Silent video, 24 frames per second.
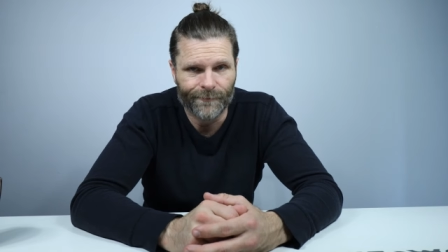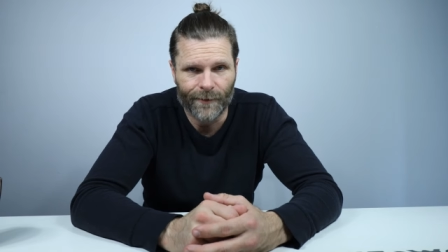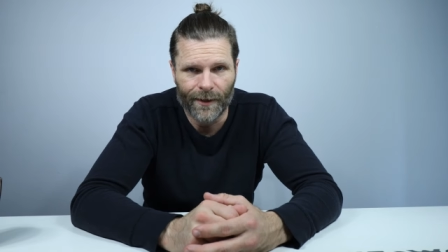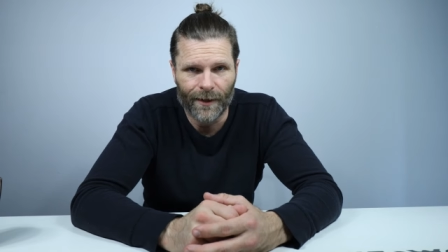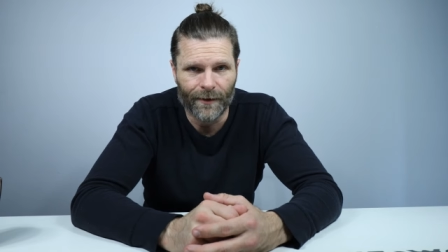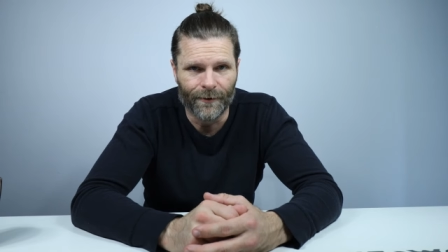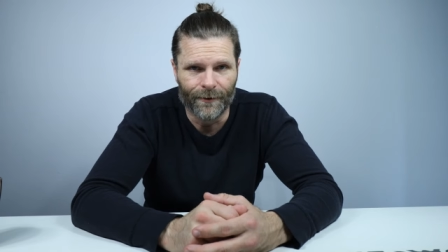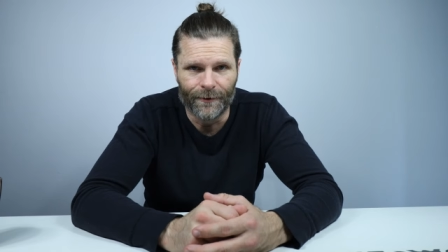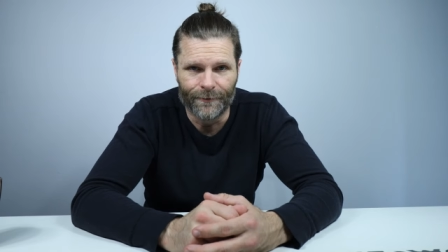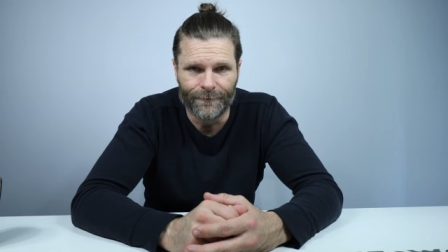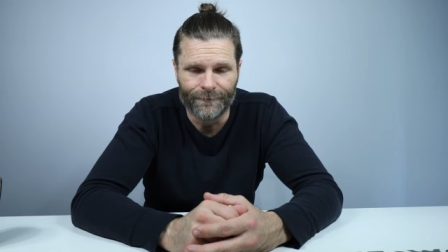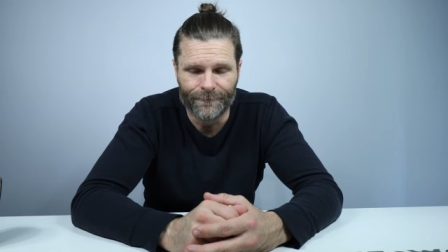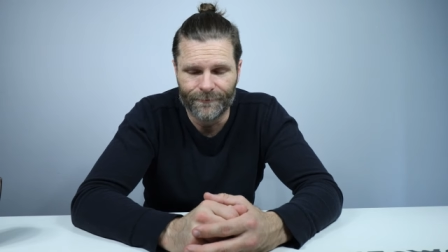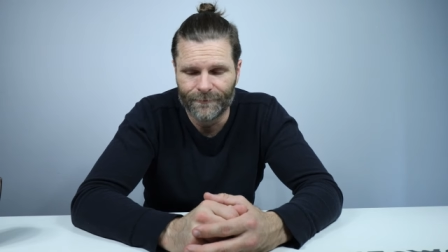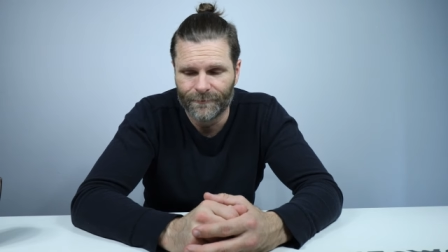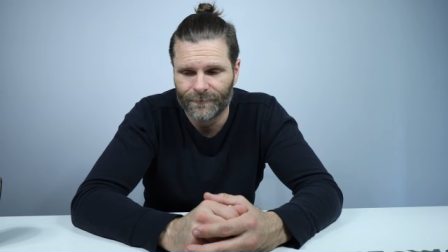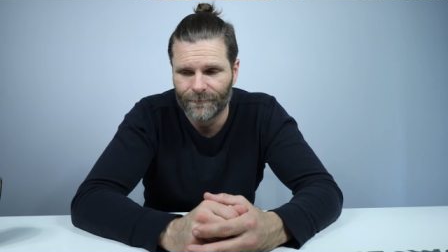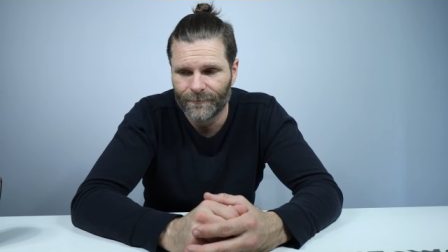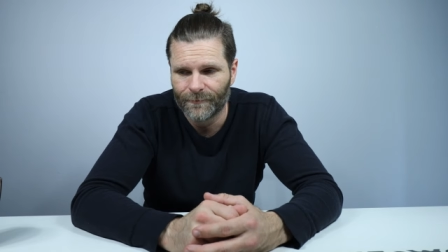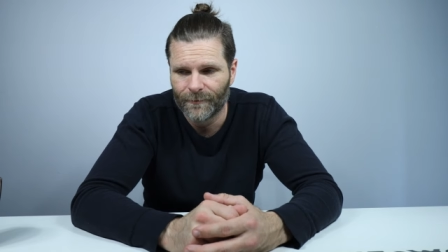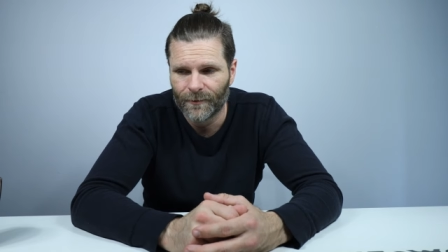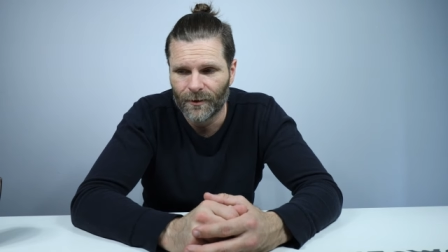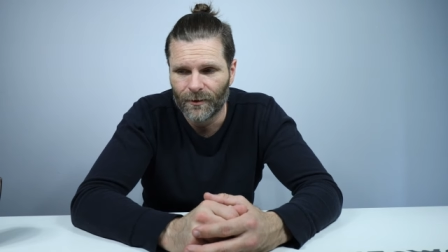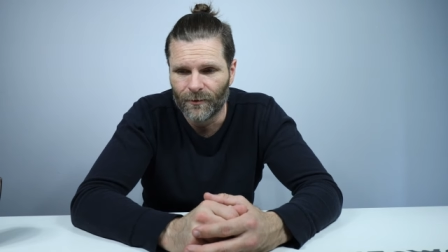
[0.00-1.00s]
I don't know.
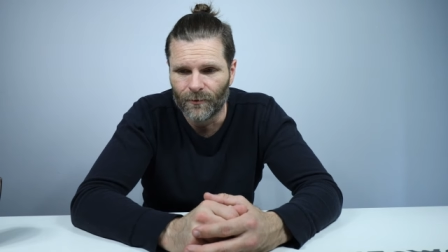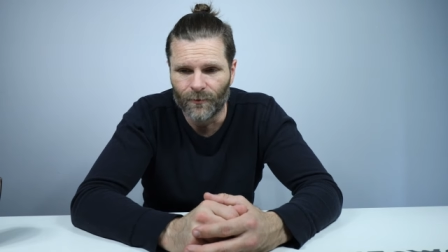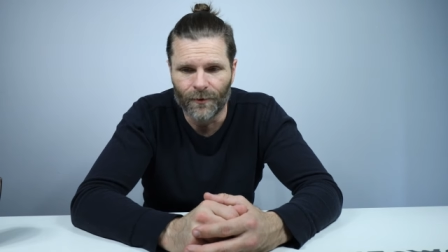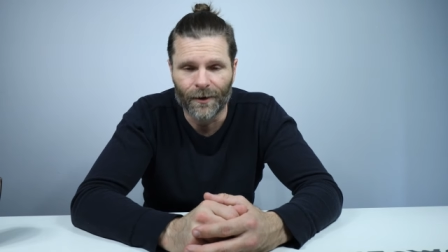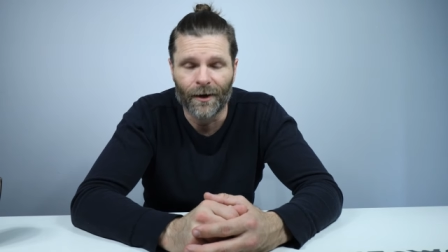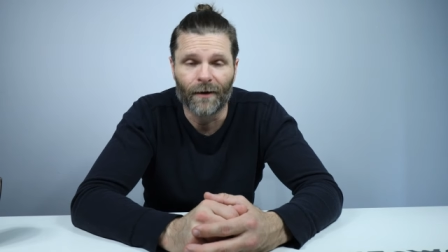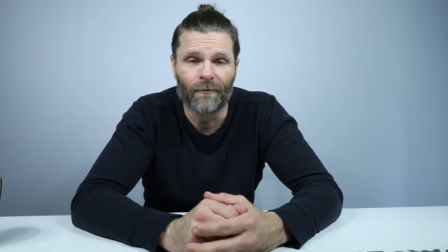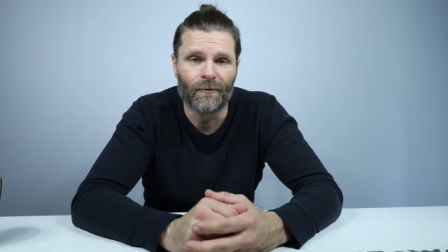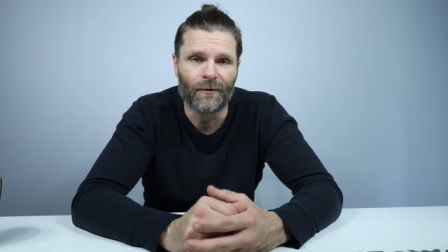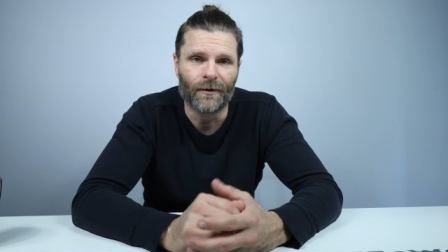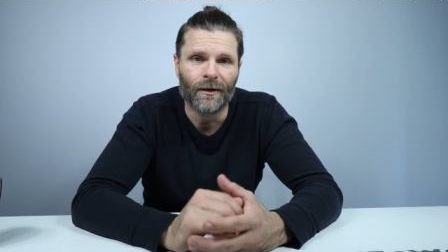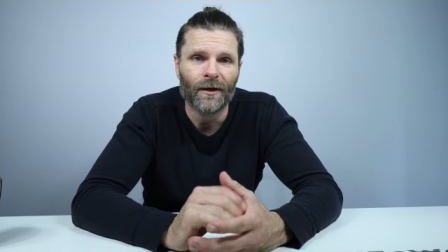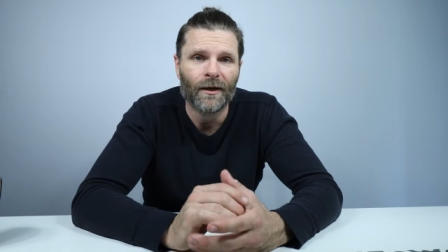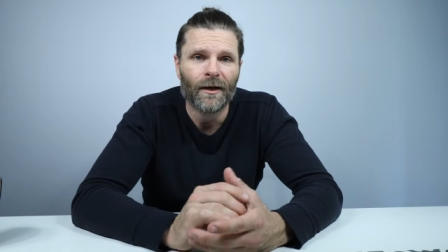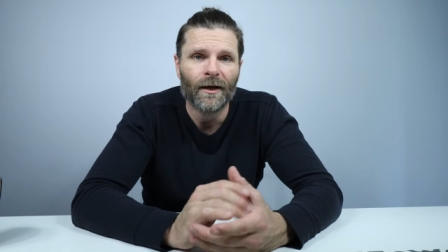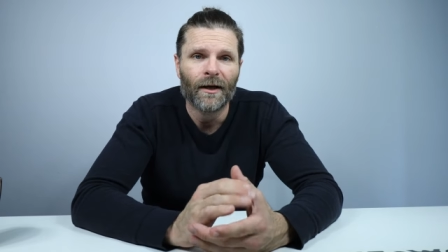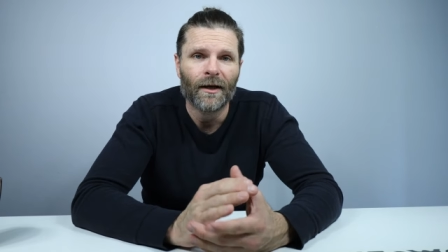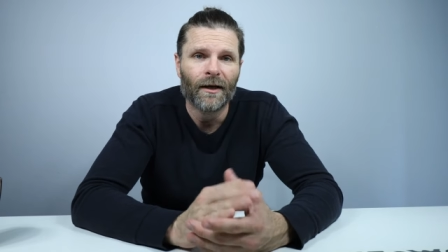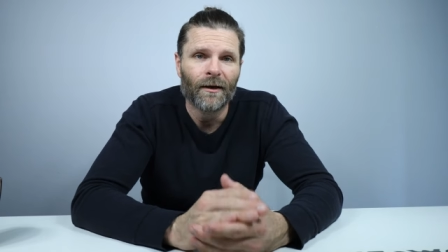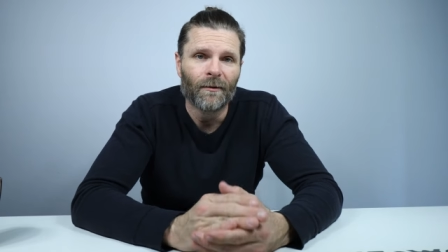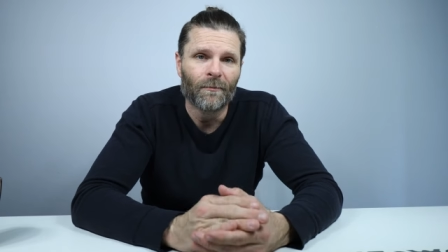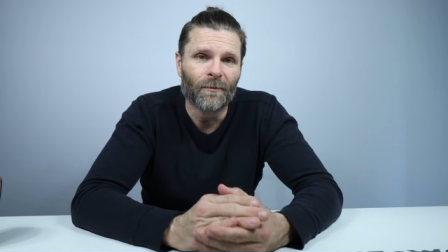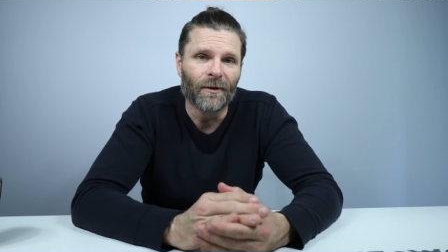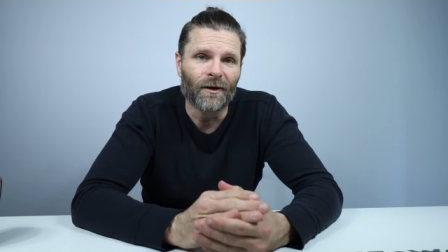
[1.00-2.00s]
Whatever.
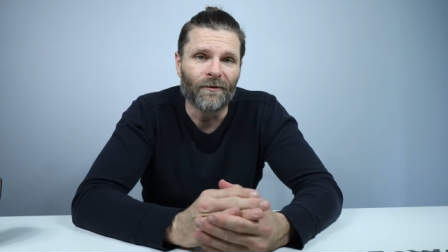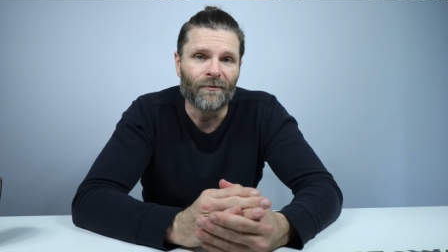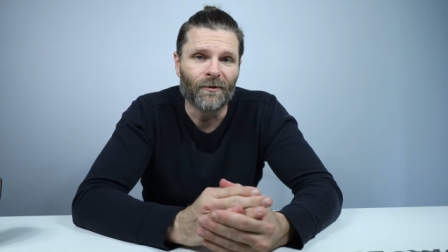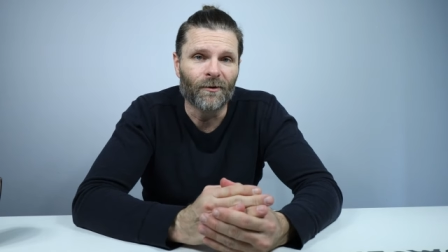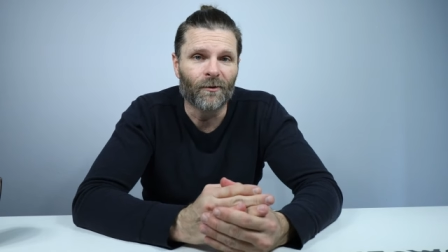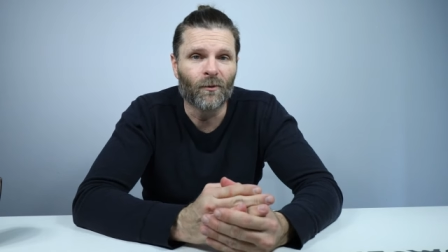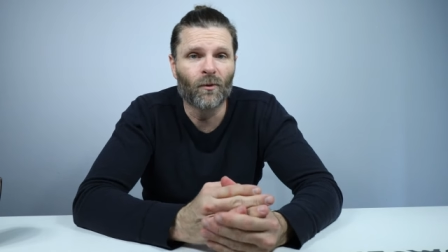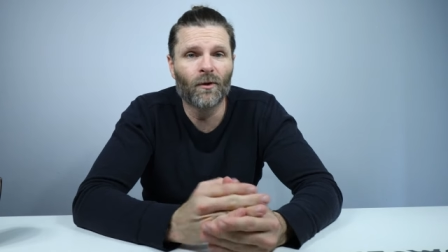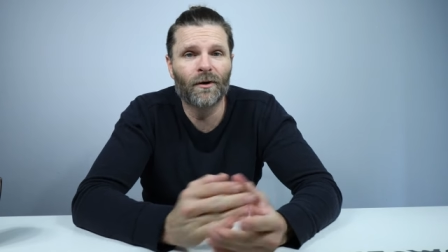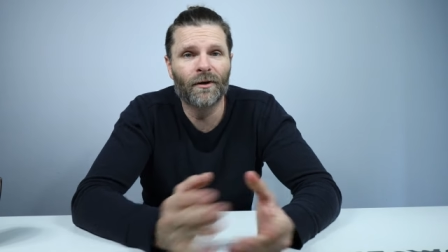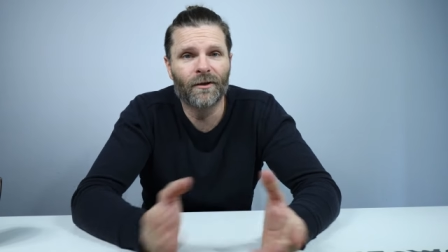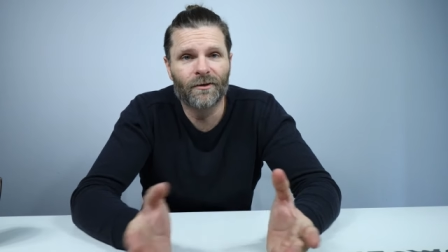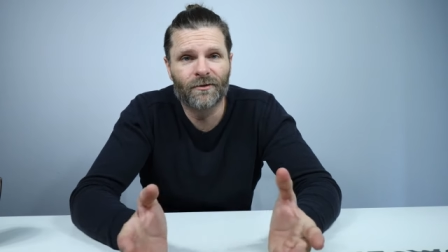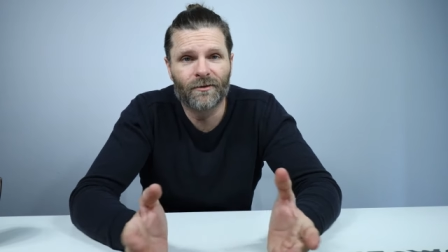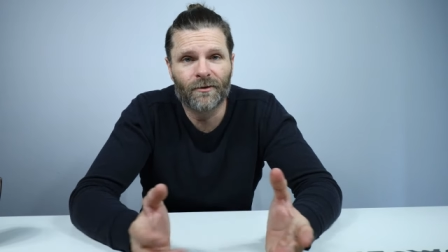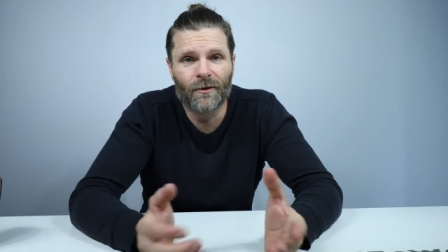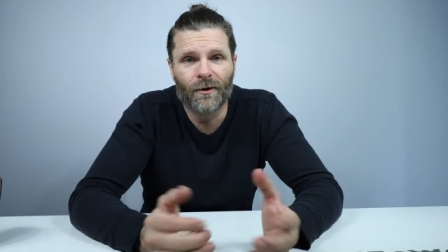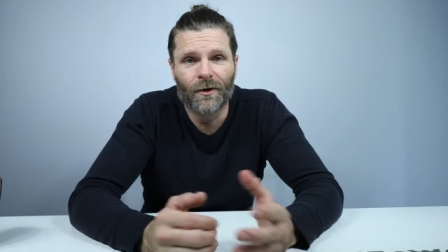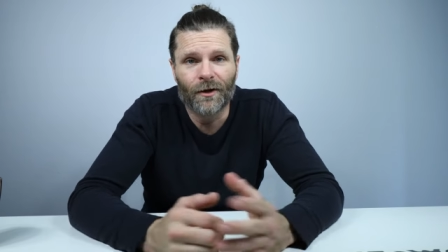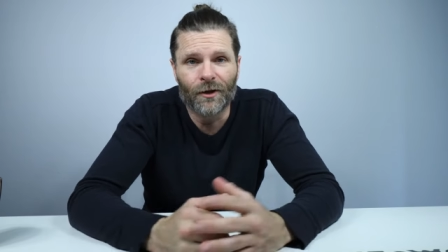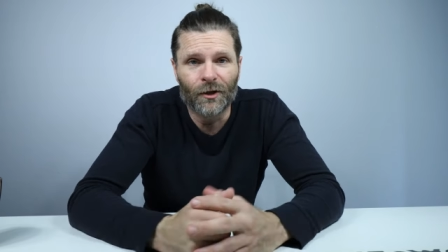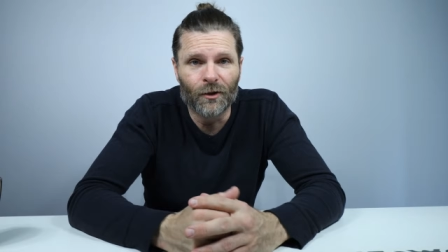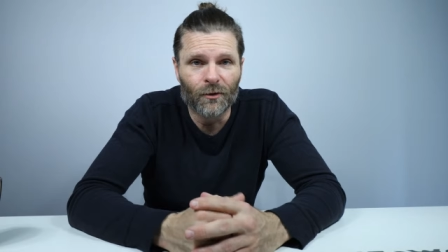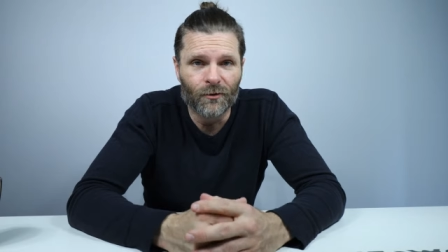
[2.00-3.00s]
But if you're wanting to
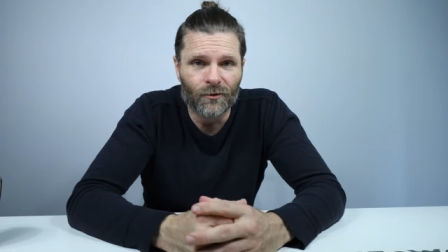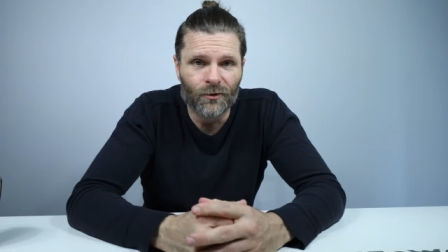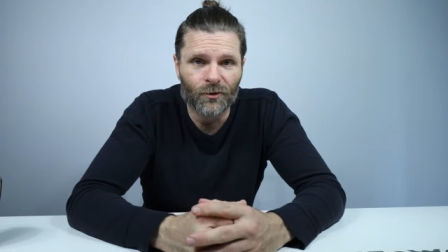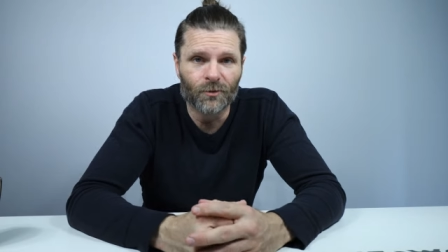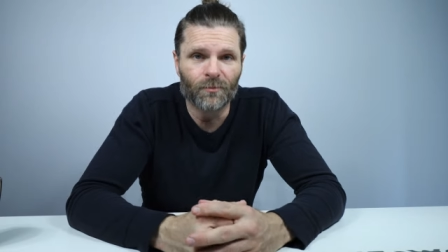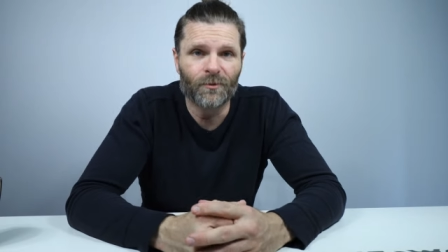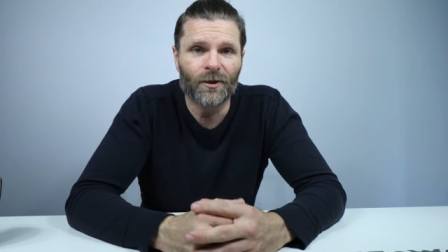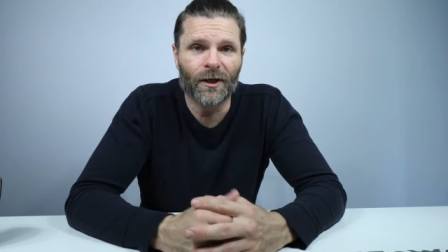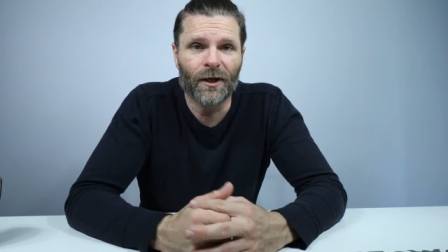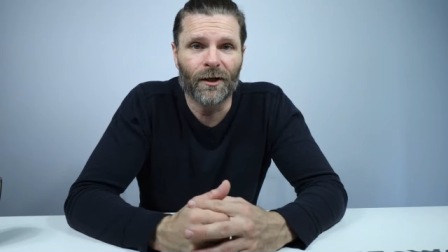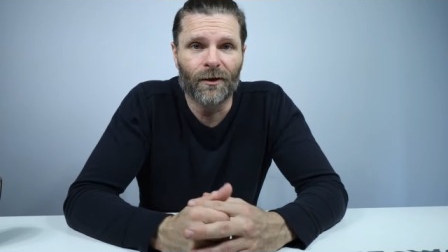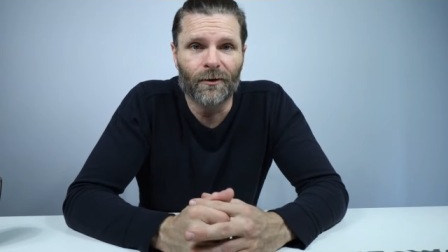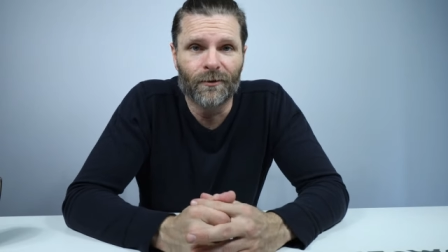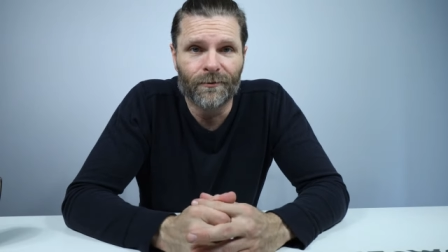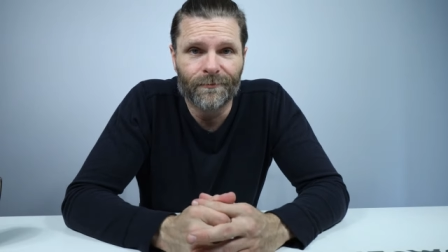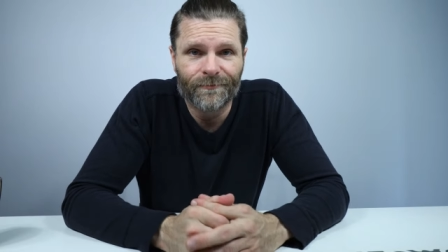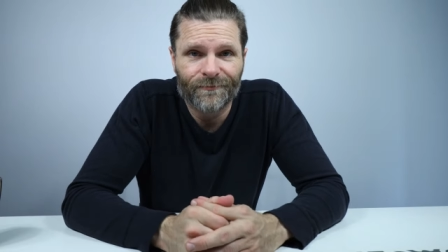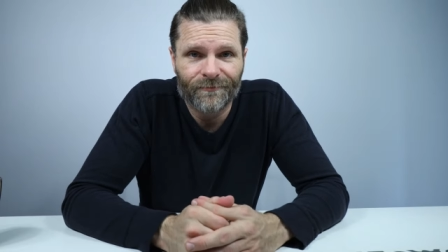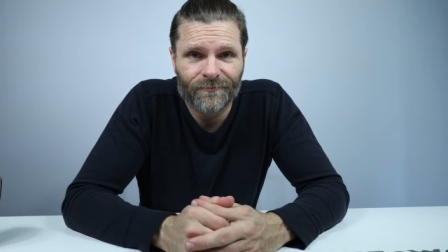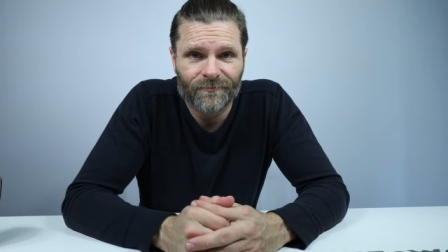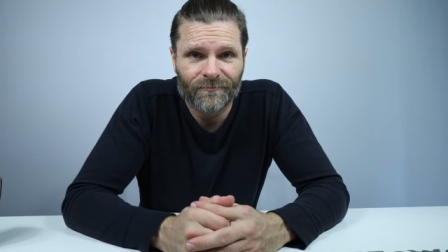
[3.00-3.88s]
start a YouTube channel,